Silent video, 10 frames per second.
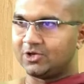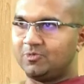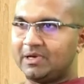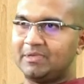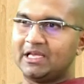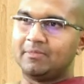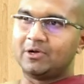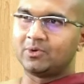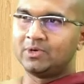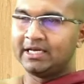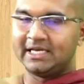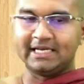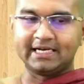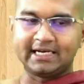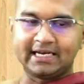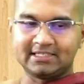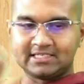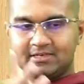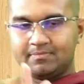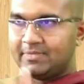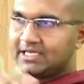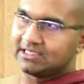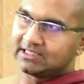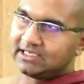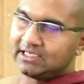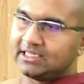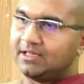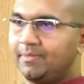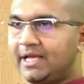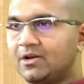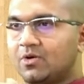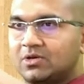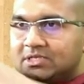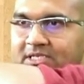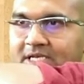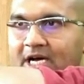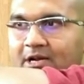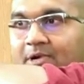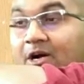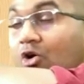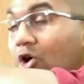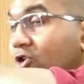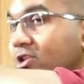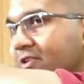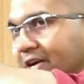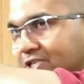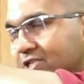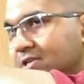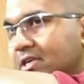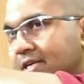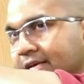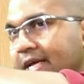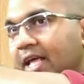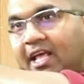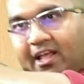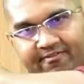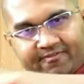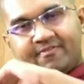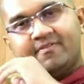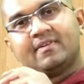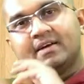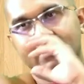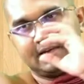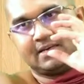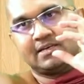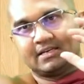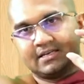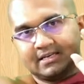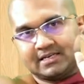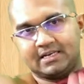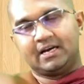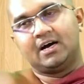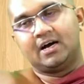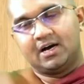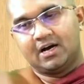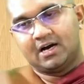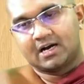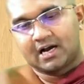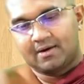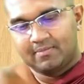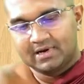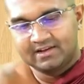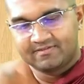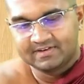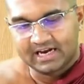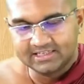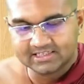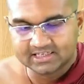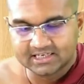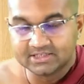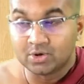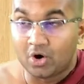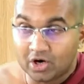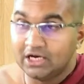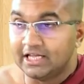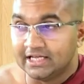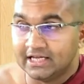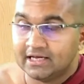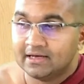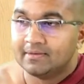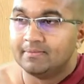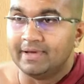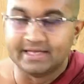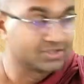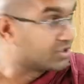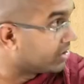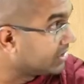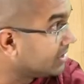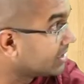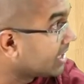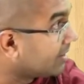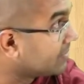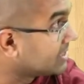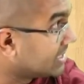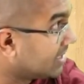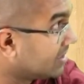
you may be able to increase it because the main cause is karma according to the tradition if uh, if digestion is only based on kamaja